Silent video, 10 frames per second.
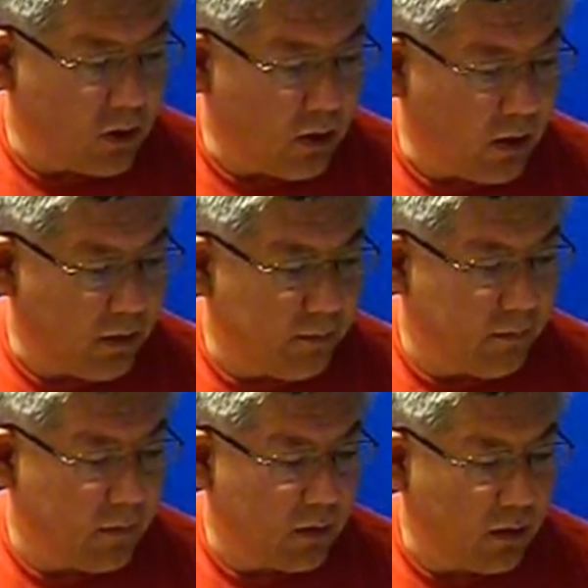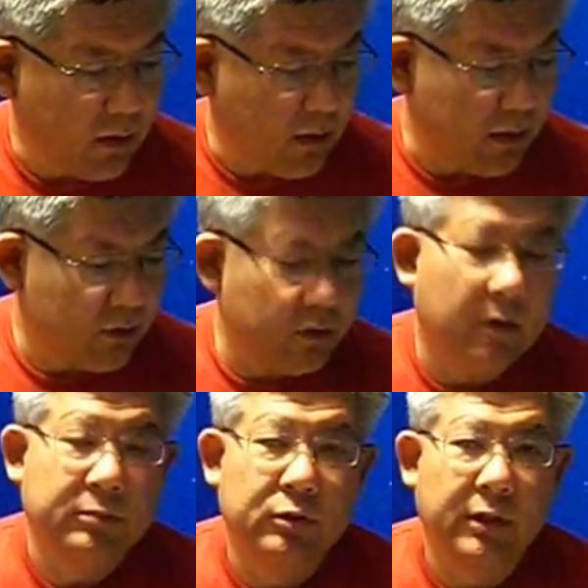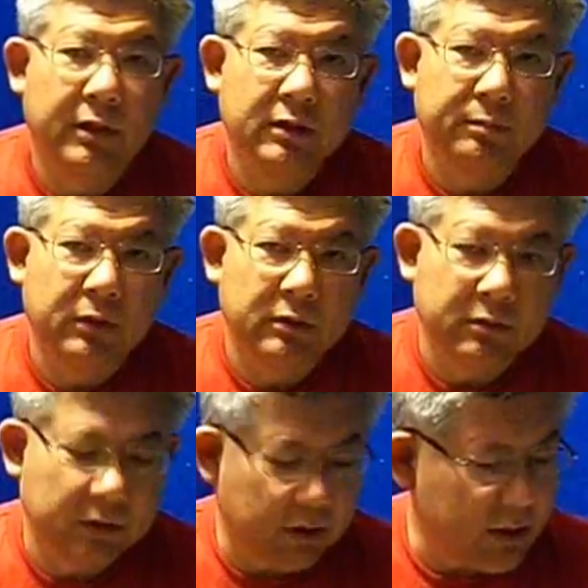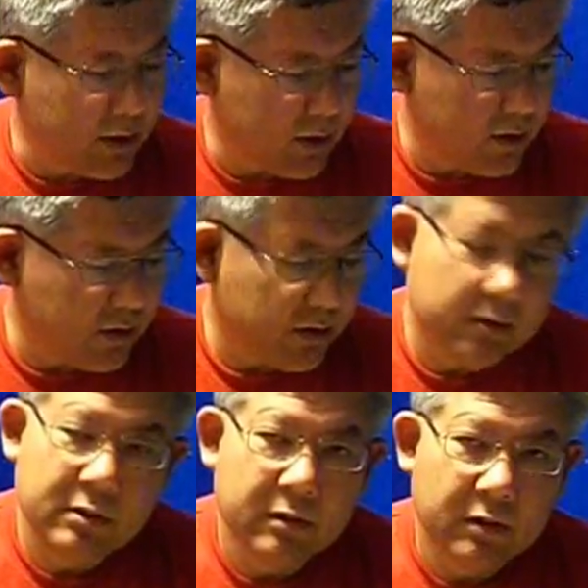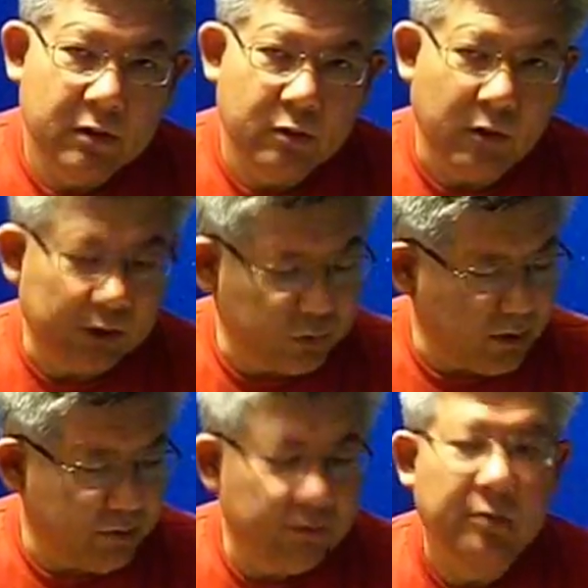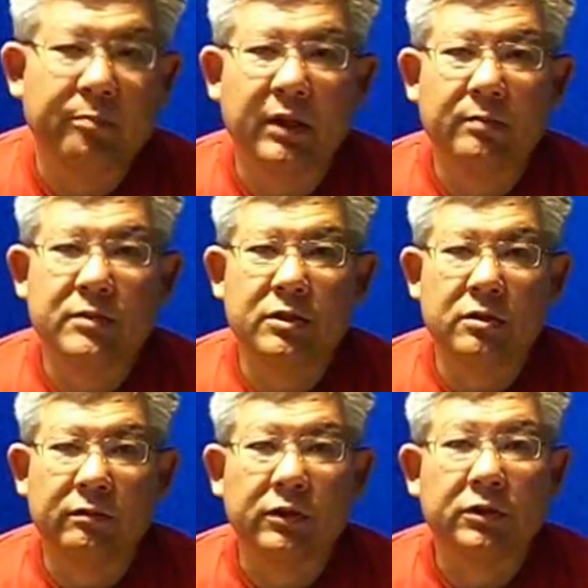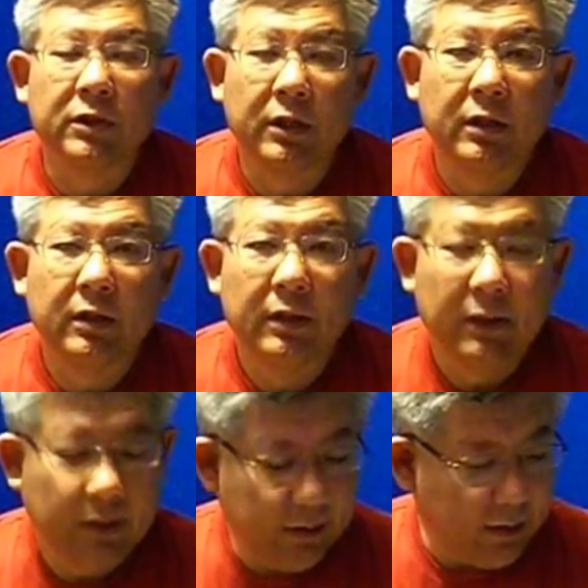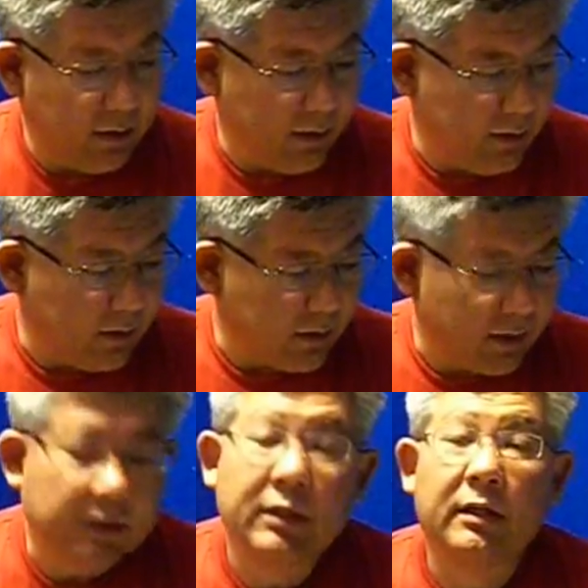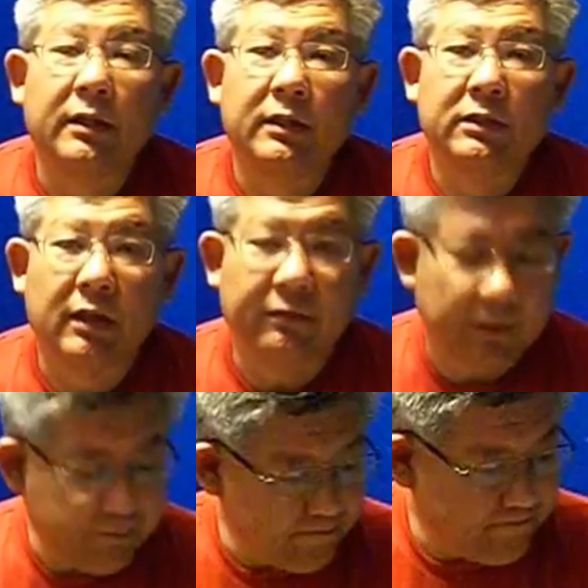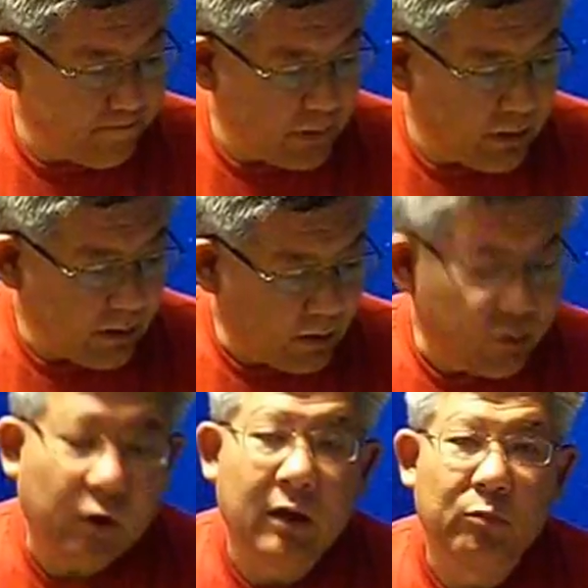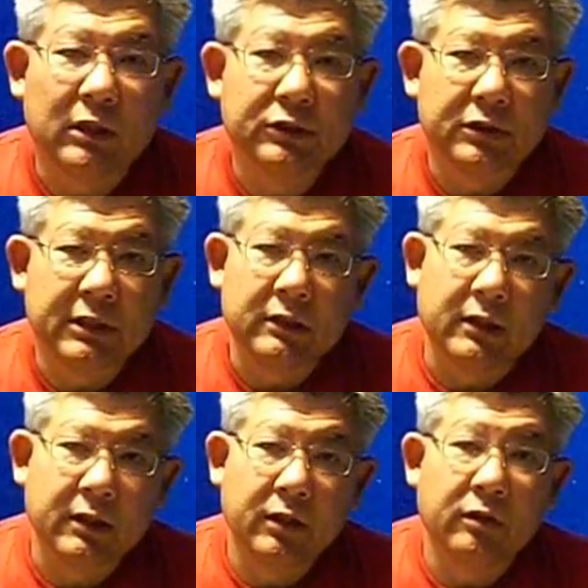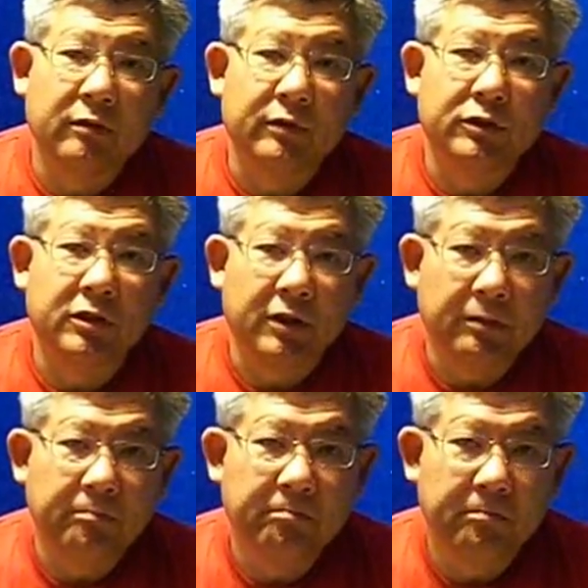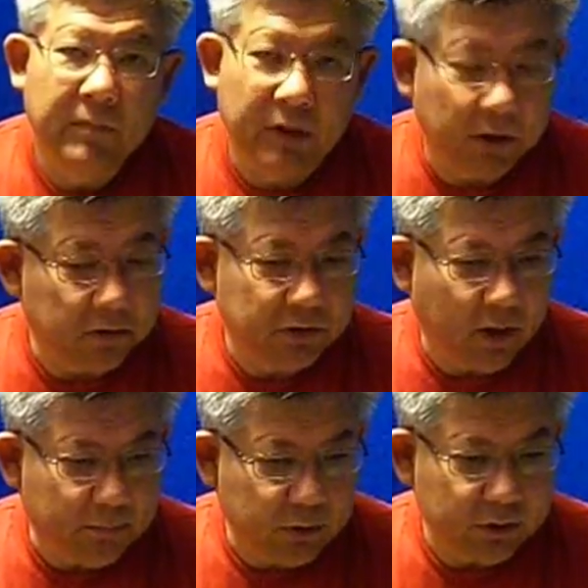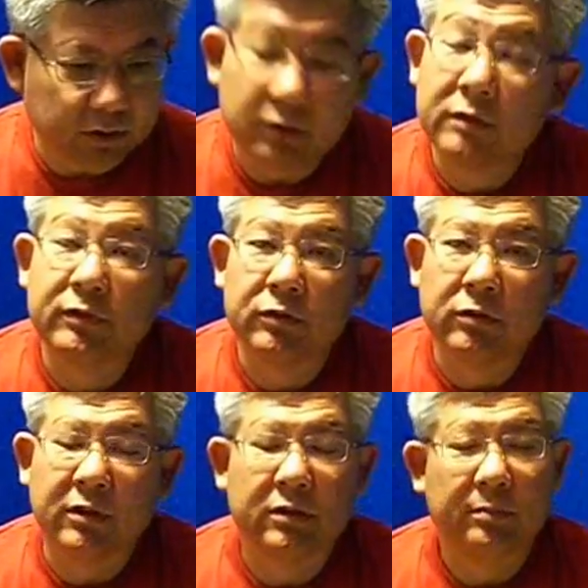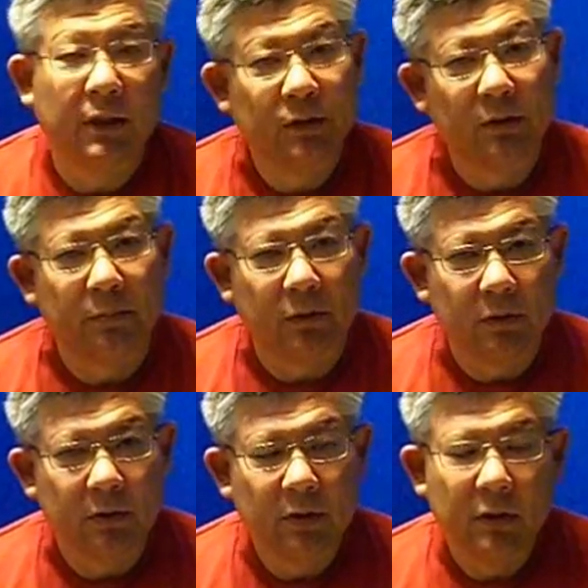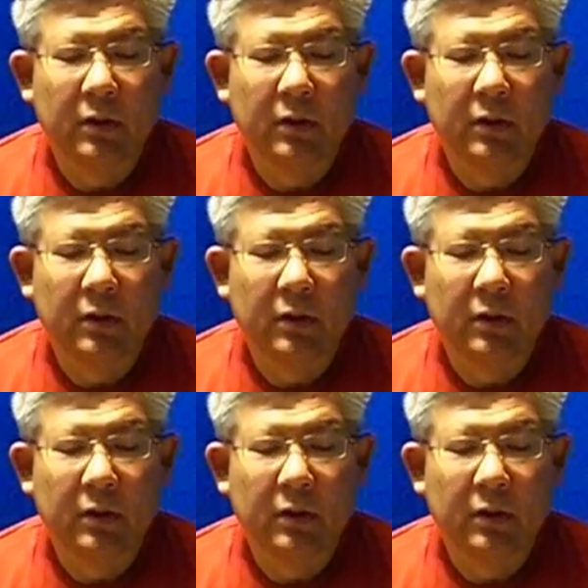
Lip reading: okay, I'm trained as a political scientist, graduated from Binghamton University in 1997, taught at Western Kentucky University, the Hilltoppers, those of you who are into basketball,